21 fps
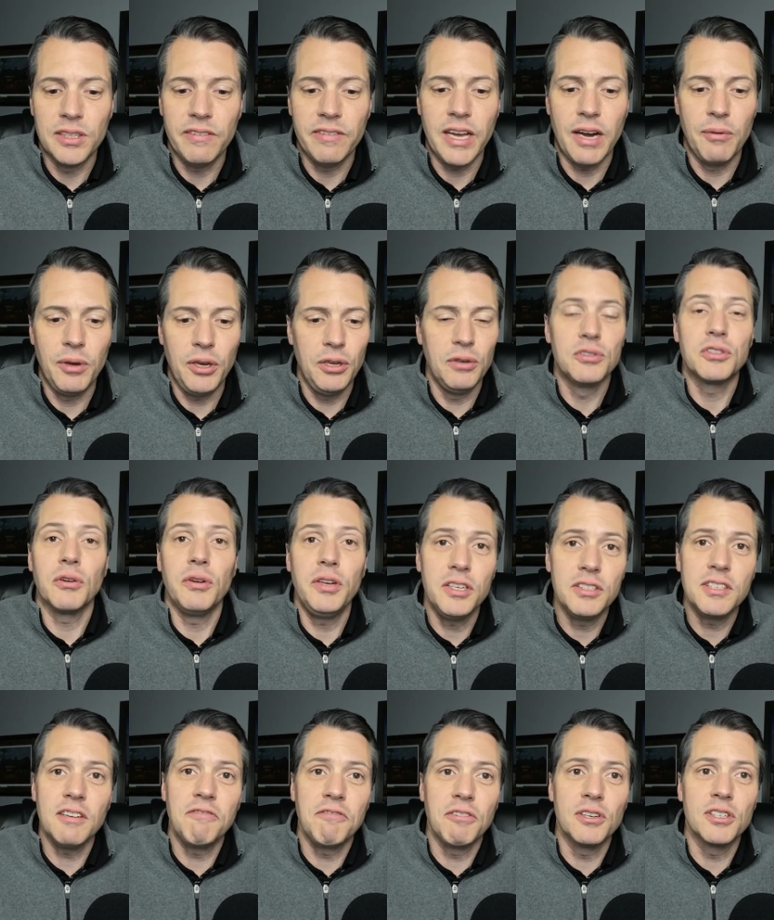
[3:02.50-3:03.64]
that we do. So here's
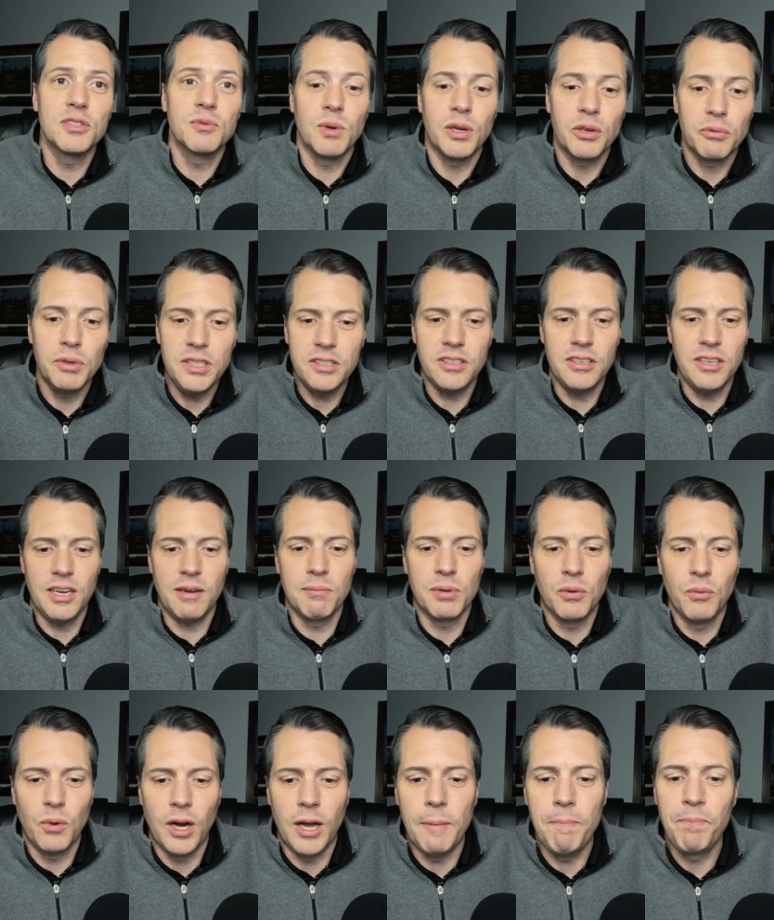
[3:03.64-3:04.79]
the first one. Reason number
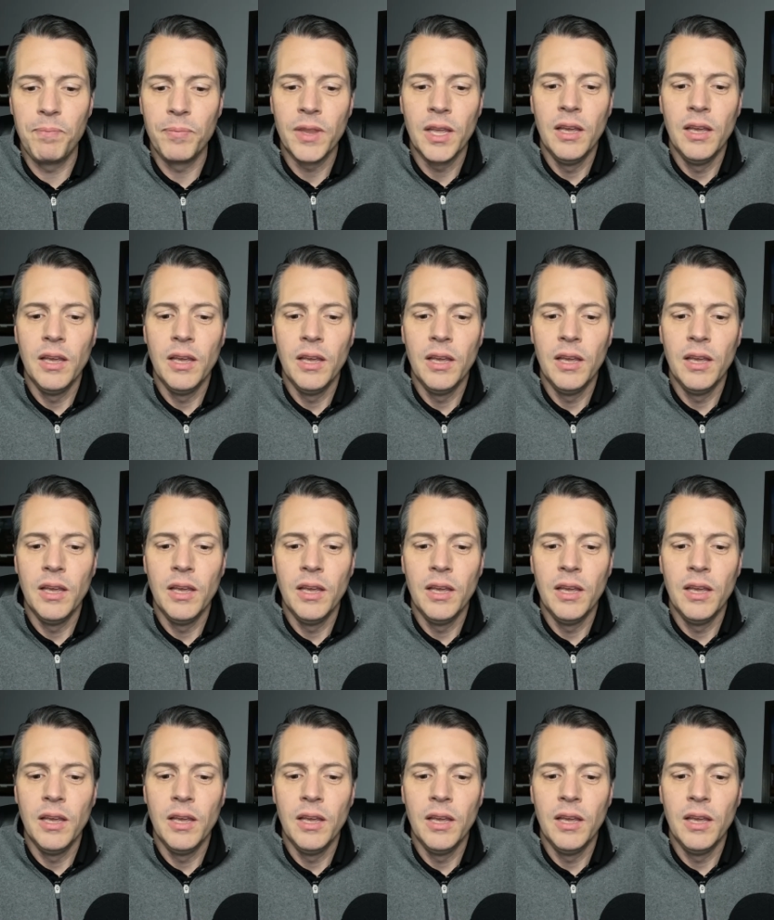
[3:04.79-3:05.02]
1.